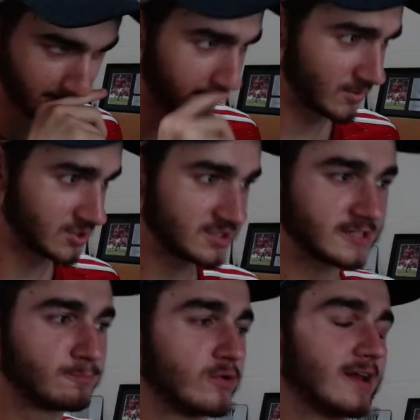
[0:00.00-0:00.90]
Which is
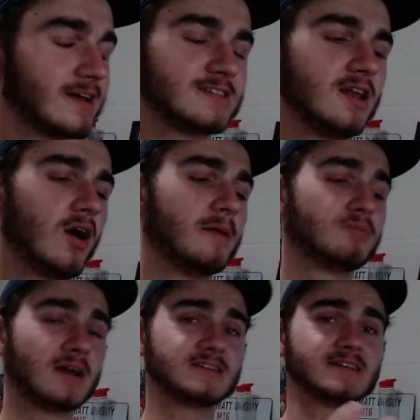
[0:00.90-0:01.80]
disappointing as the light
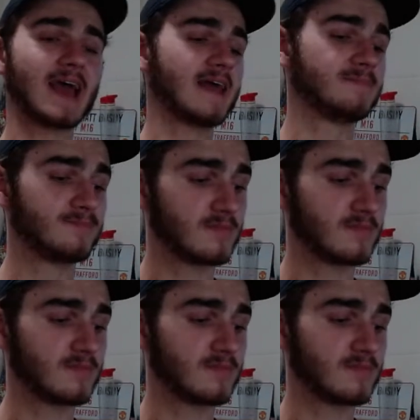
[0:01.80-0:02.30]
breaks again.